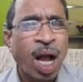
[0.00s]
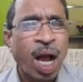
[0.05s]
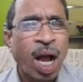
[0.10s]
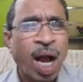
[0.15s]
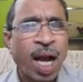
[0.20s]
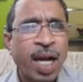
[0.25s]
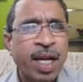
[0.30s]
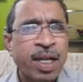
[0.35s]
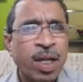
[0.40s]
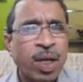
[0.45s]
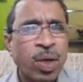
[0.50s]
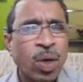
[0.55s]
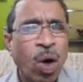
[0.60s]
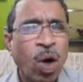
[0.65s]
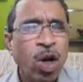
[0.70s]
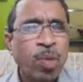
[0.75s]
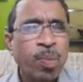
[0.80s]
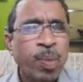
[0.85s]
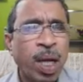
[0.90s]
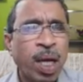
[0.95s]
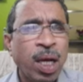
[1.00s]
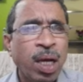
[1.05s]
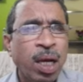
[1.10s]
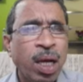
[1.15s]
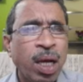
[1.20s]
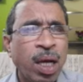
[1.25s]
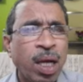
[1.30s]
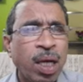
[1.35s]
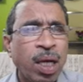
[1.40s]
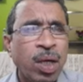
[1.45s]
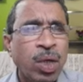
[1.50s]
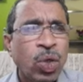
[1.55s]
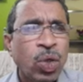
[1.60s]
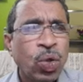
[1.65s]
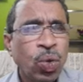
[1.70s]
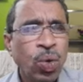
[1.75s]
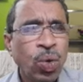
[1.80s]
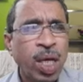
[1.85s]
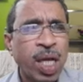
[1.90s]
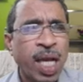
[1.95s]
and normal
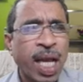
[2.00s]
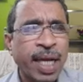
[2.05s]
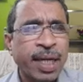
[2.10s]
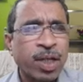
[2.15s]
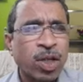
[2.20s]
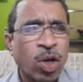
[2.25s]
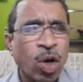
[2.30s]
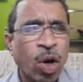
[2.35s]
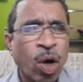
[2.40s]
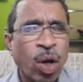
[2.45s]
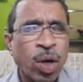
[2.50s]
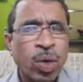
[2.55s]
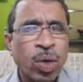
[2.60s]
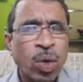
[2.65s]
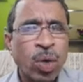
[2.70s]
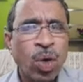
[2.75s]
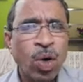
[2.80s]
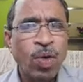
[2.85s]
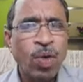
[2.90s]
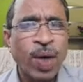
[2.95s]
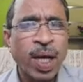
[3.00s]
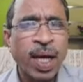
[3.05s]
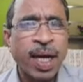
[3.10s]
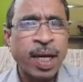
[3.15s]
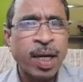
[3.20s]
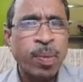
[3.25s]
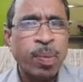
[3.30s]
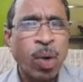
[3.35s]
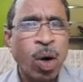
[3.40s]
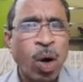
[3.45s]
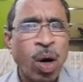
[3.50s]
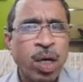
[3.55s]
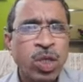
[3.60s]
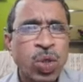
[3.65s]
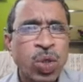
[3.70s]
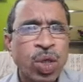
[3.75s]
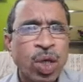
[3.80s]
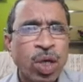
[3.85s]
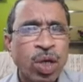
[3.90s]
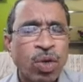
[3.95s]
2 electron covalent
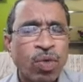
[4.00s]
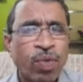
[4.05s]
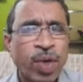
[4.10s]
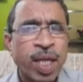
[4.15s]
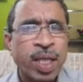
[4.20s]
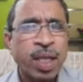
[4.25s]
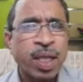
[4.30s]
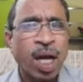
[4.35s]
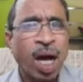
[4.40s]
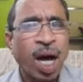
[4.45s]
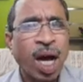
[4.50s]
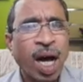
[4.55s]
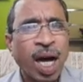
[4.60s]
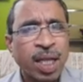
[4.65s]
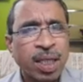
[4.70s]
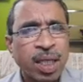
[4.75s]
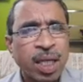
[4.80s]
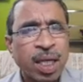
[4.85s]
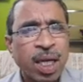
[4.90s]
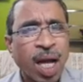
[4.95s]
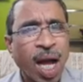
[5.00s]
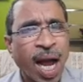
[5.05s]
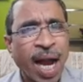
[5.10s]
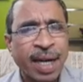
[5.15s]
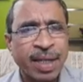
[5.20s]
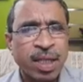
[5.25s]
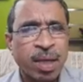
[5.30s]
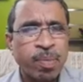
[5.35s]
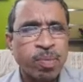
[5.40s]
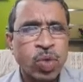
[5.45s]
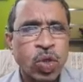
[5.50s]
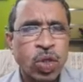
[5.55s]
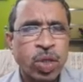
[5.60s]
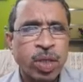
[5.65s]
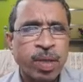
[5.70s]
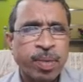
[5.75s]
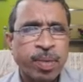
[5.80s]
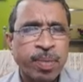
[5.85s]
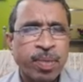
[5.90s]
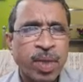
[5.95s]
bonds with other atoms.